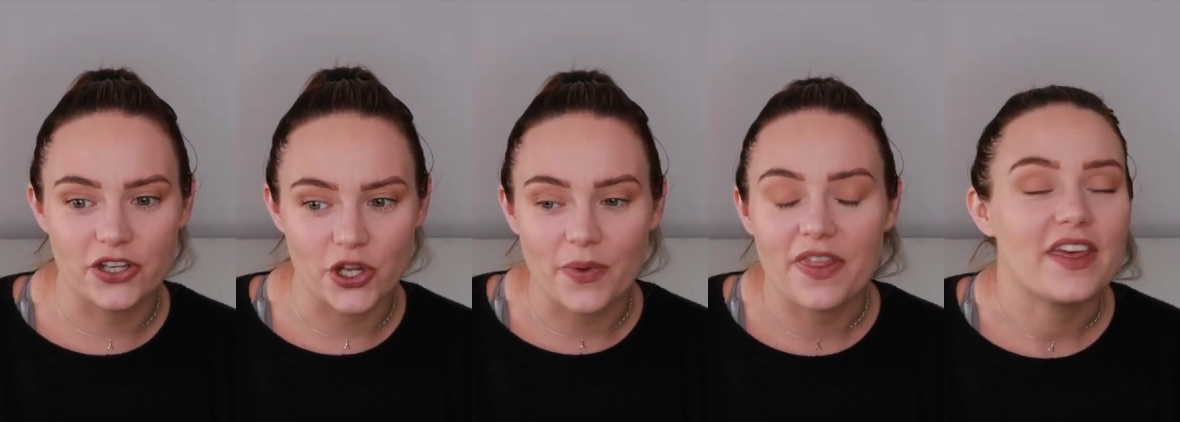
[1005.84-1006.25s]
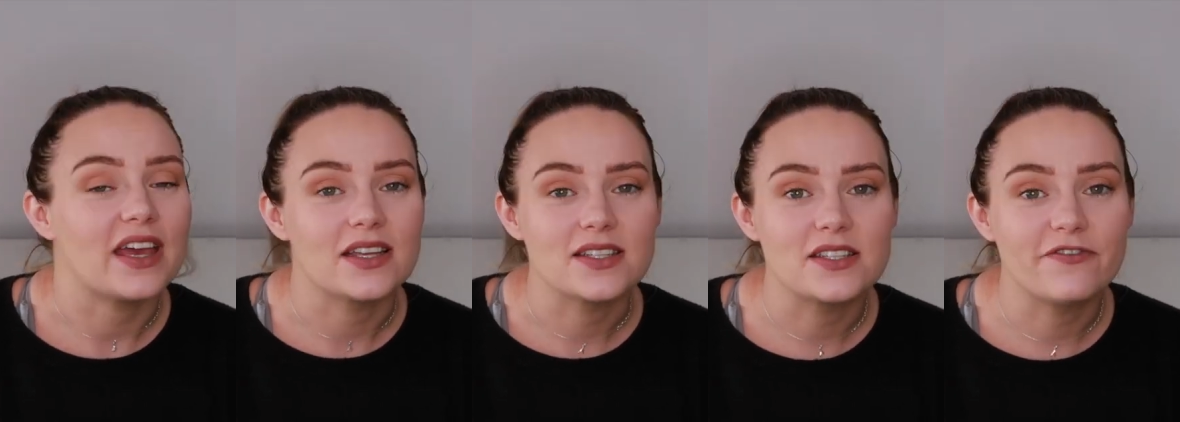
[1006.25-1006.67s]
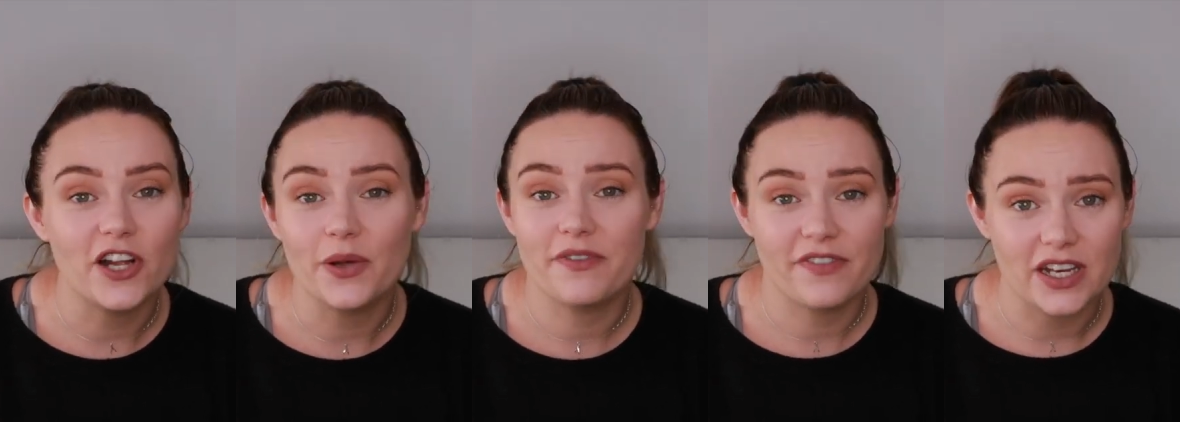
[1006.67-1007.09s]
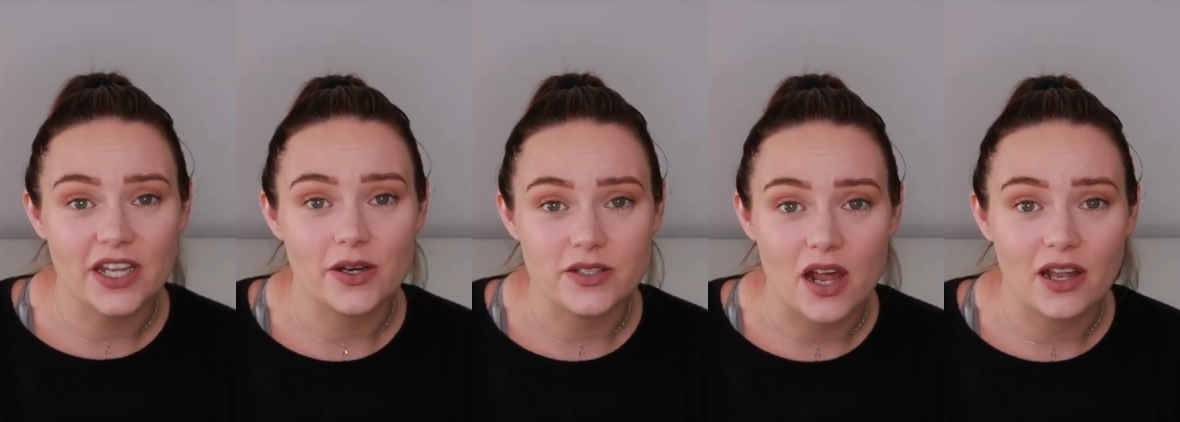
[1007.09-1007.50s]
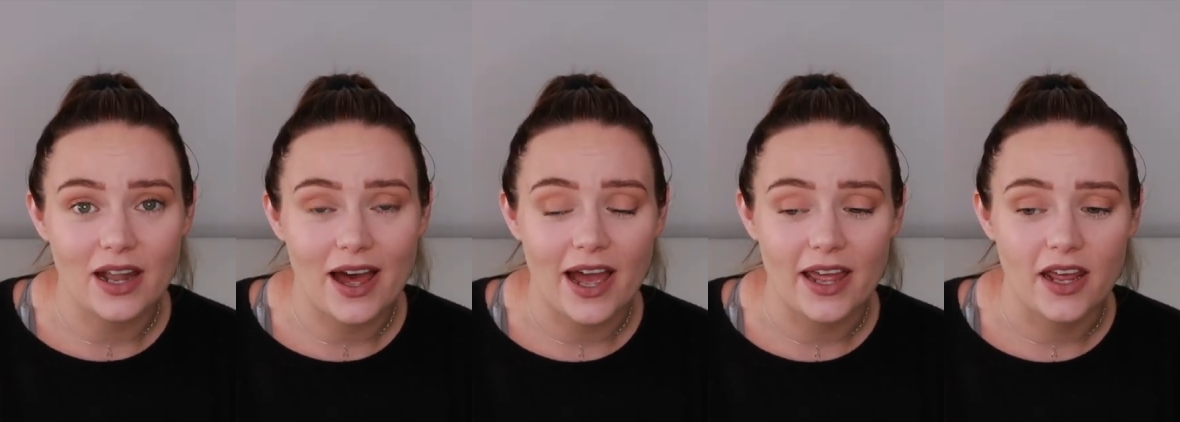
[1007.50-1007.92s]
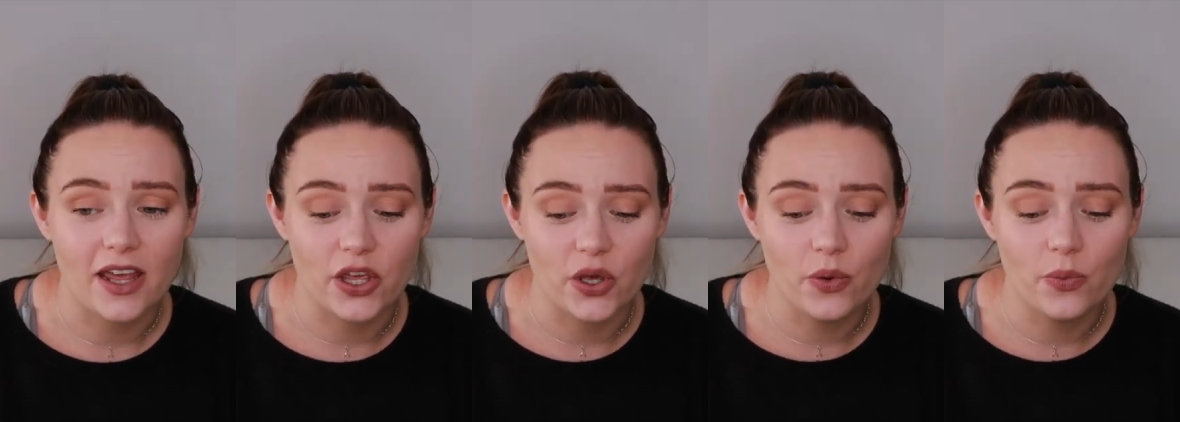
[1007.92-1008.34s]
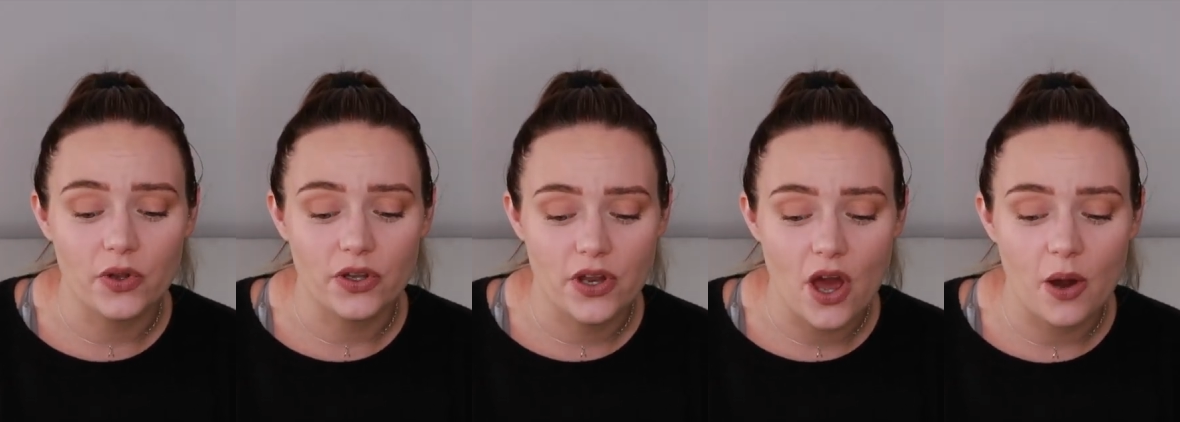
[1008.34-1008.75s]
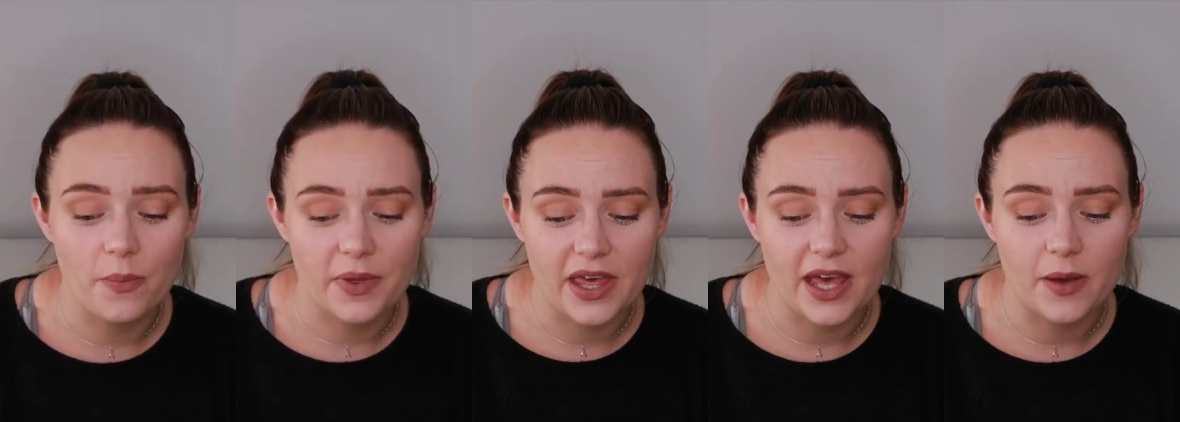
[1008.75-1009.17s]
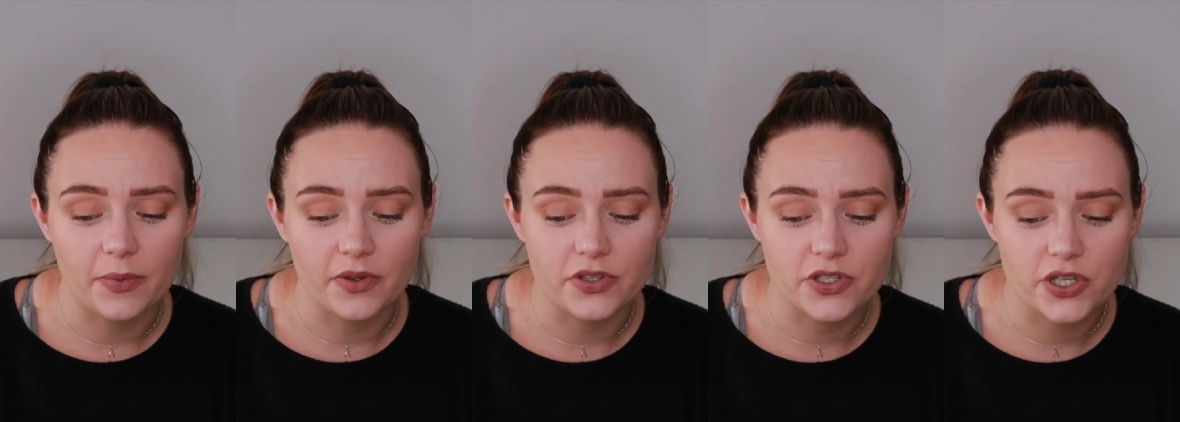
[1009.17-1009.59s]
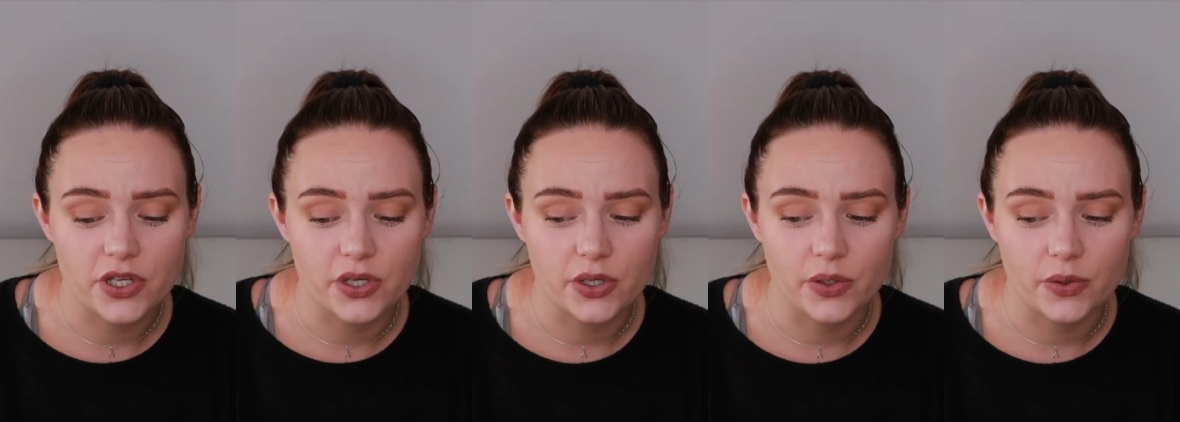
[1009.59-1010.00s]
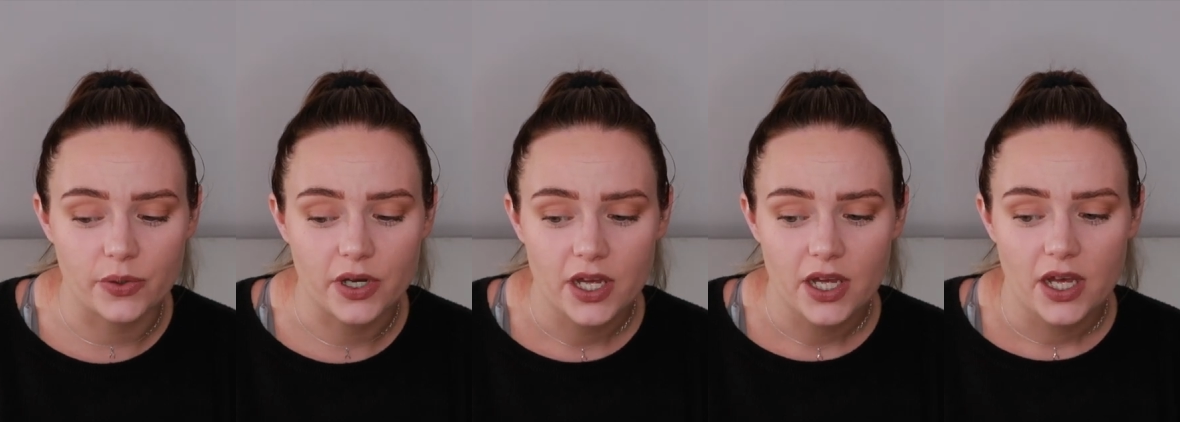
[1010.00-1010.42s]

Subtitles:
doing things, following videos online. You will not be able to